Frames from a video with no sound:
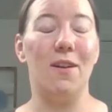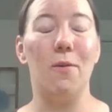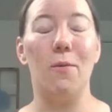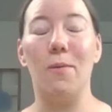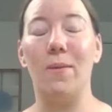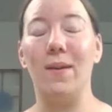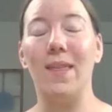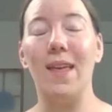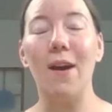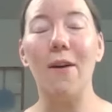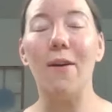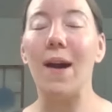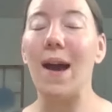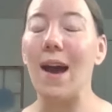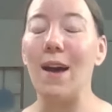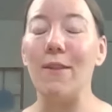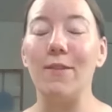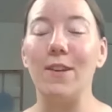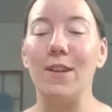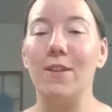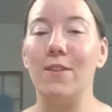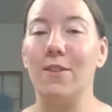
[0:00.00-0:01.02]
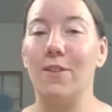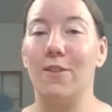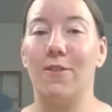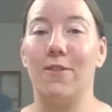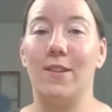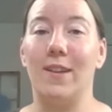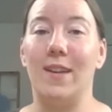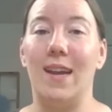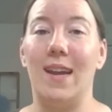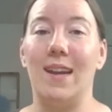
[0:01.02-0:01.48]
without having to
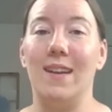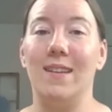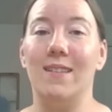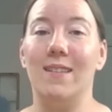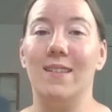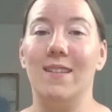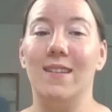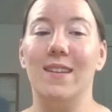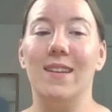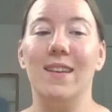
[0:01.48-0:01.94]
create